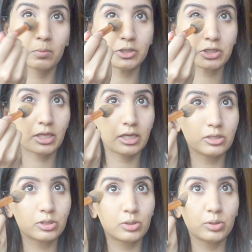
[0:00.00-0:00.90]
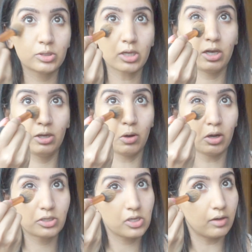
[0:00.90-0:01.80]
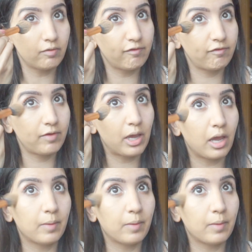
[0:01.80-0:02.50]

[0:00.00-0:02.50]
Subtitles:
which I think suits a lot of